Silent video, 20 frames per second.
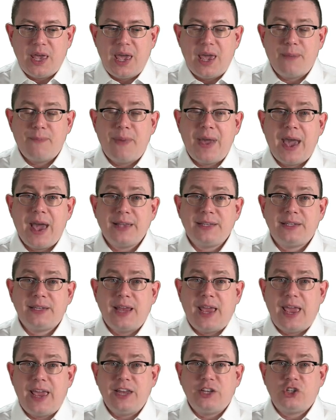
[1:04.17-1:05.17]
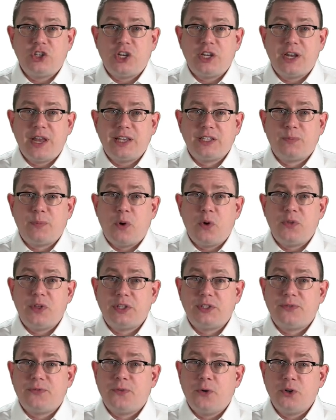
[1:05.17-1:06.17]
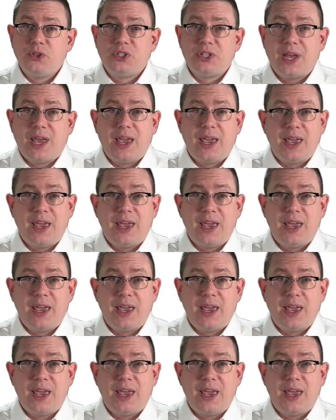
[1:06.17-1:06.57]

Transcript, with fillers: and passed h in as both its first